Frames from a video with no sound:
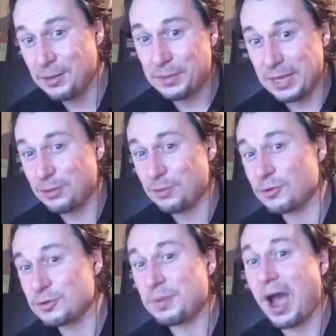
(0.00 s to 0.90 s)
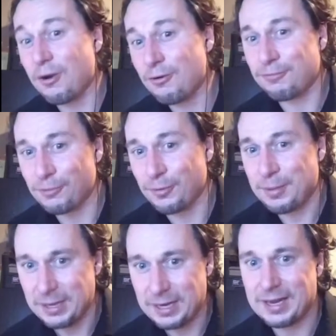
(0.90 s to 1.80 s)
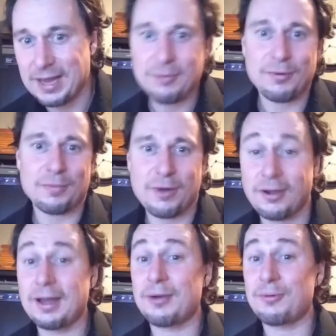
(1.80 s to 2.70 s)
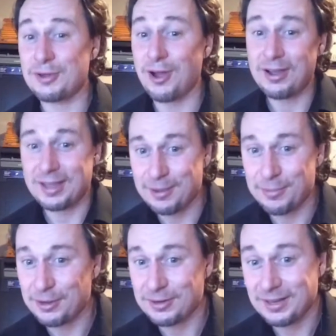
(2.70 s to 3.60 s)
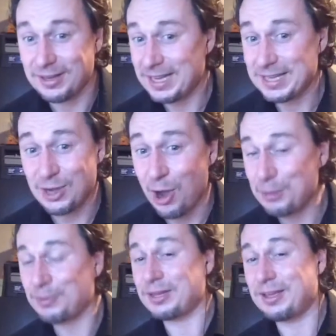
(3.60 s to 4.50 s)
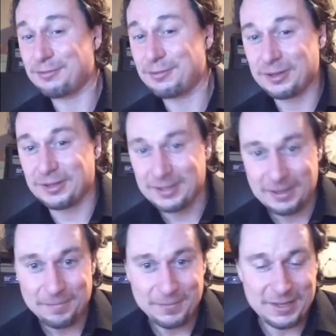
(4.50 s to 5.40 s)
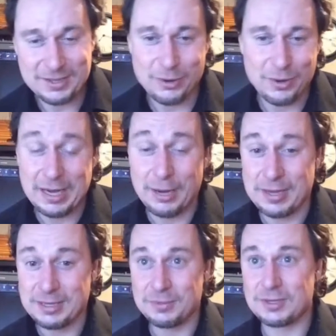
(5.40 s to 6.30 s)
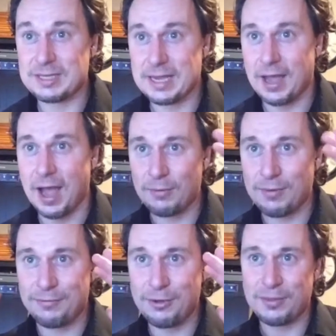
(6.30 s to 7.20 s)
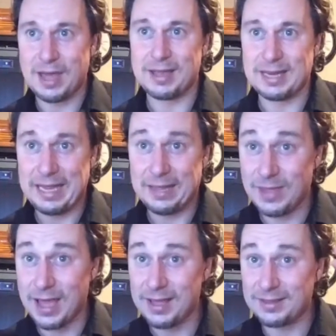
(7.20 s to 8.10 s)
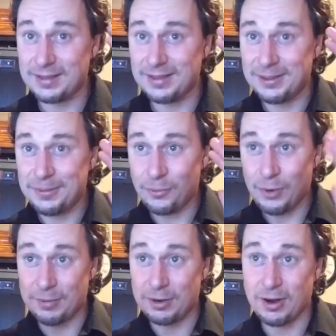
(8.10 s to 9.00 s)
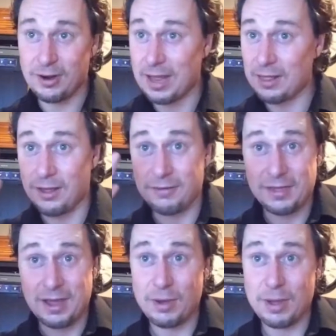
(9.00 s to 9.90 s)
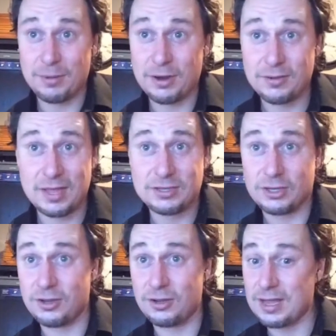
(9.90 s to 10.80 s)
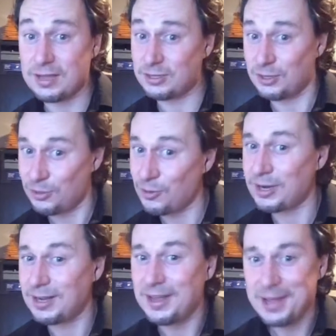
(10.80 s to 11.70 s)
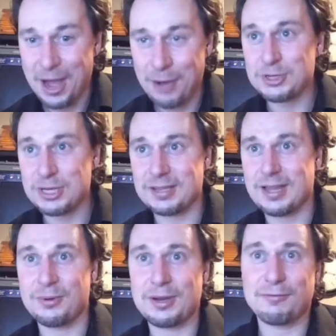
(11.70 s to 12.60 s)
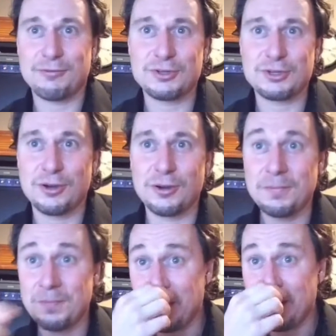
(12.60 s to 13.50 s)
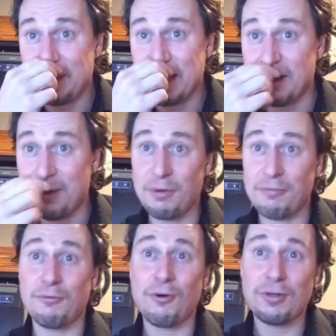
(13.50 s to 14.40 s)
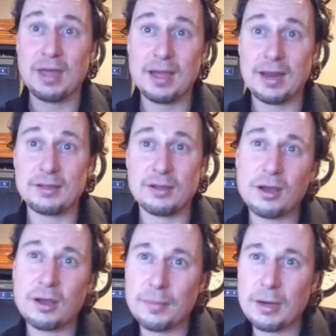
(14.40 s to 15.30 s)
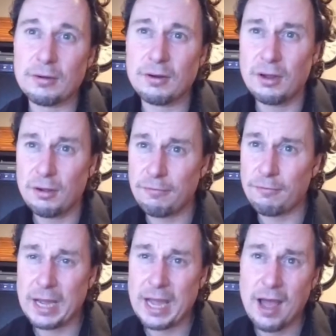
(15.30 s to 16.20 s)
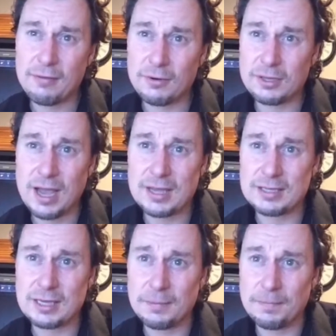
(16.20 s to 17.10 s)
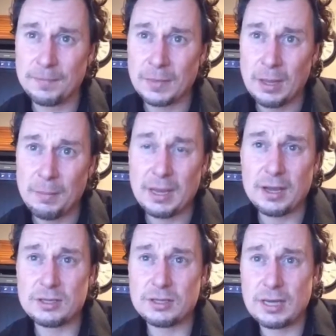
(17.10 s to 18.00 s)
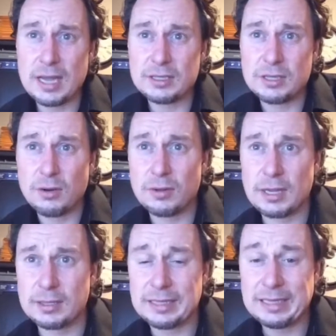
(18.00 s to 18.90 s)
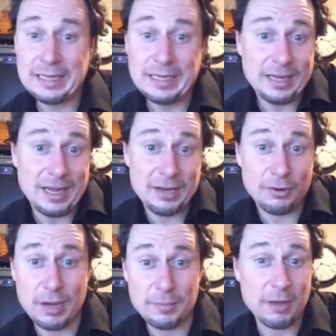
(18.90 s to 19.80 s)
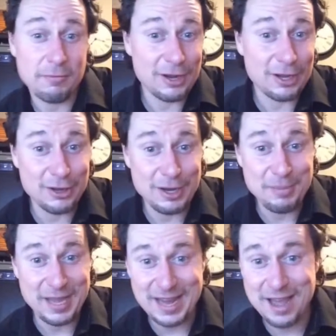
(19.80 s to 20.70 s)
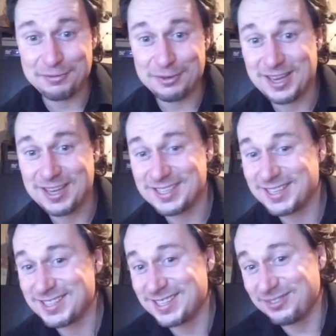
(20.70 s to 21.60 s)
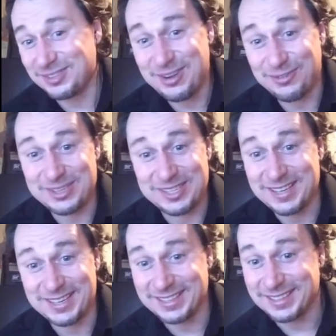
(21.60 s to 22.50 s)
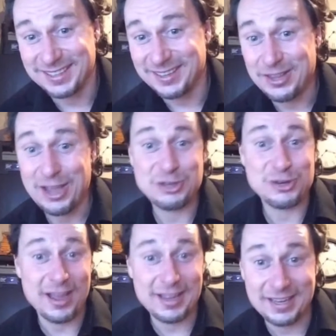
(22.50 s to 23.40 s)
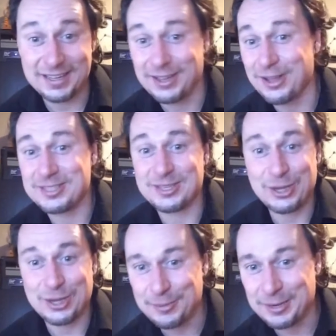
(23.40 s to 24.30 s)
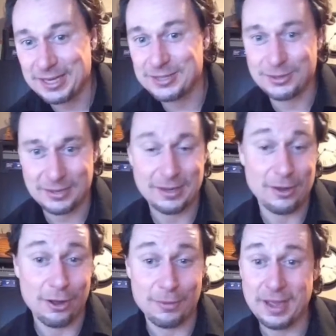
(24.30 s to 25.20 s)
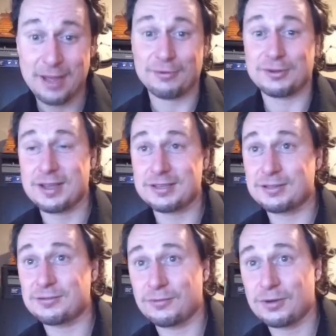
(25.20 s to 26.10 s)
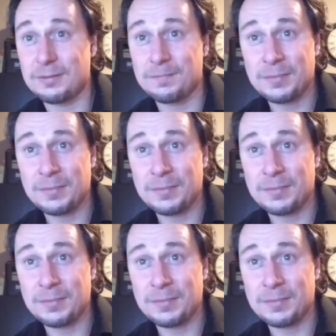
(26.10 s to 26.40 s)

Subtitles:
that the most powerful women in network marketing were talking about. It's unbelievable. So anyways, I'm just saying I review that in that webinar. I love that webinar. That's a good one. I would check that one out for sure. Then before that, I talk about free advertising, because you guys know that I'm not very good at paid advertising because I've never done it. I tried it and I lost a ton of money, so all my advertising is free.